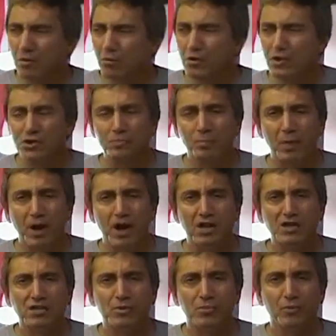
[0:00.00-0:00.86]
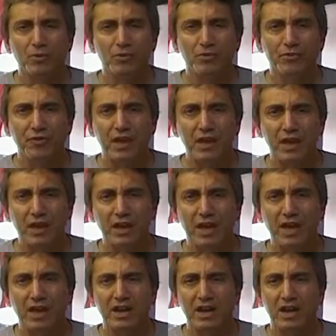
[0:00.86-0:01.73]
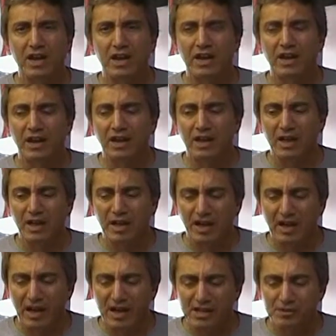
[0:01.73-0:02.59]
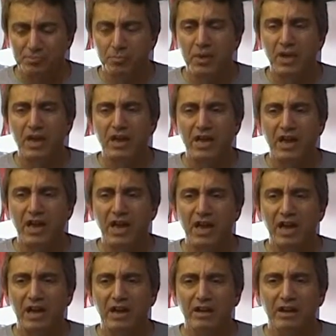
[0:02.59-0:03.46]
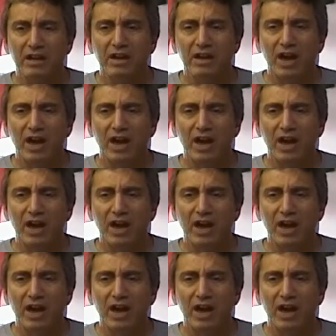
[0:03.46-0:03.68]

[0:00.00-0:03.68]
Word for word: irresponsible thing as being a